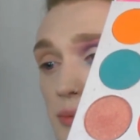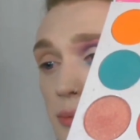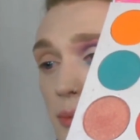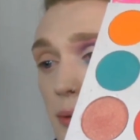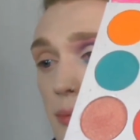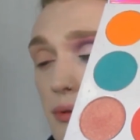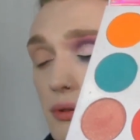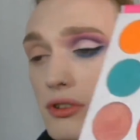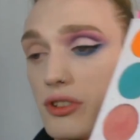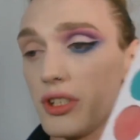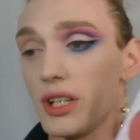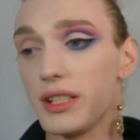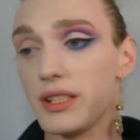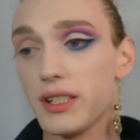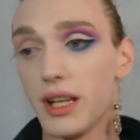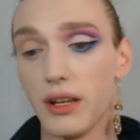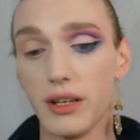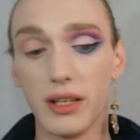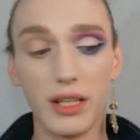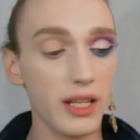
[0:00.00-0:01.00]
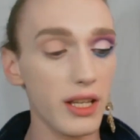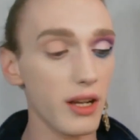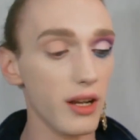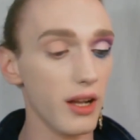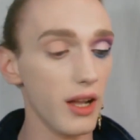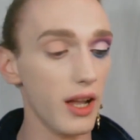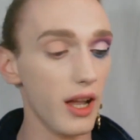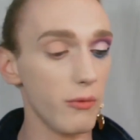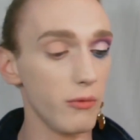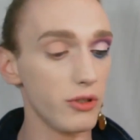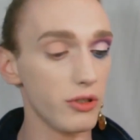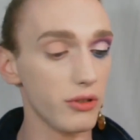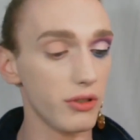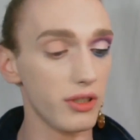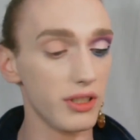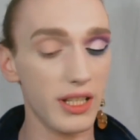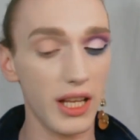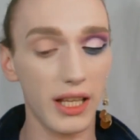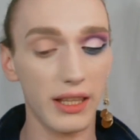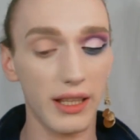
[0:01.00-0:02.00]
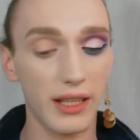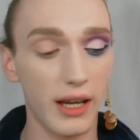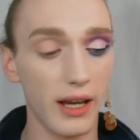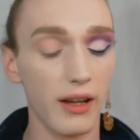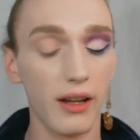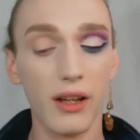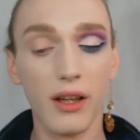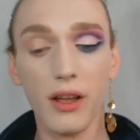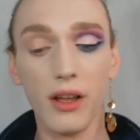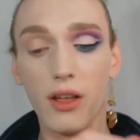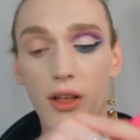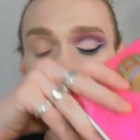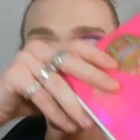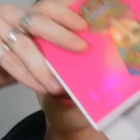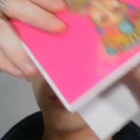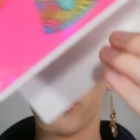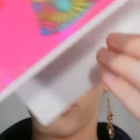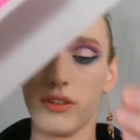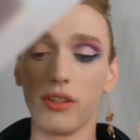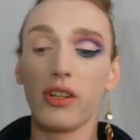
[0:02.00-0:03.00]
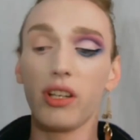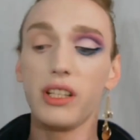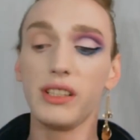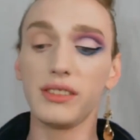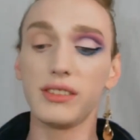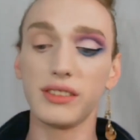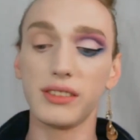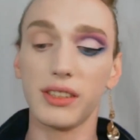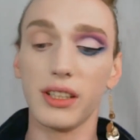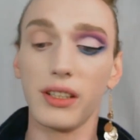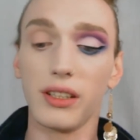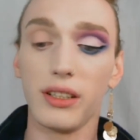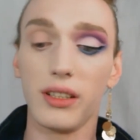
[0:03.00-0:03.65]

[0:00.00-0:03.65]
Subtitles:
purple shade down here, and we're just going to take that through the crease